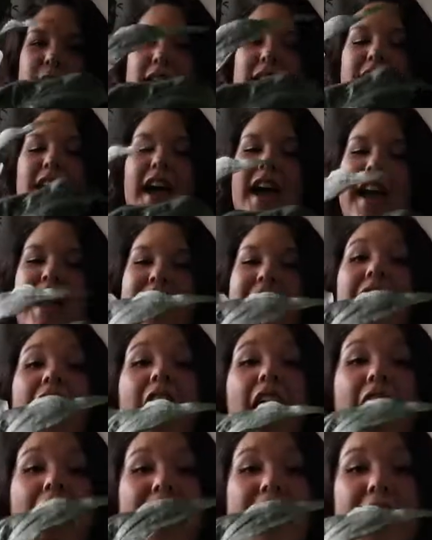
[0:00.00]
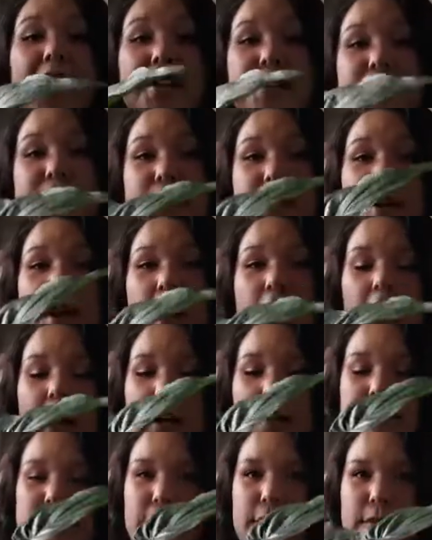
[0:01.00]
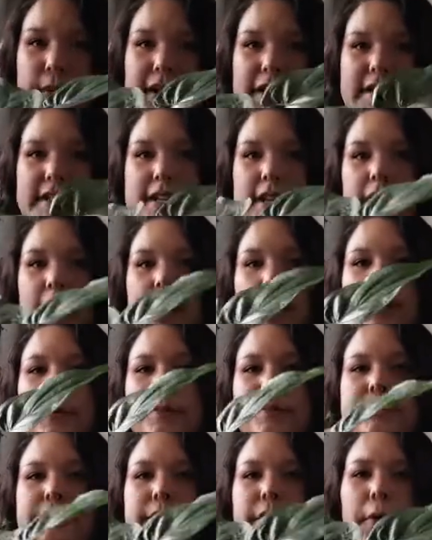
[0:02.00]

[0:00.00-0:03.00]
guy I also got a few weeks ago,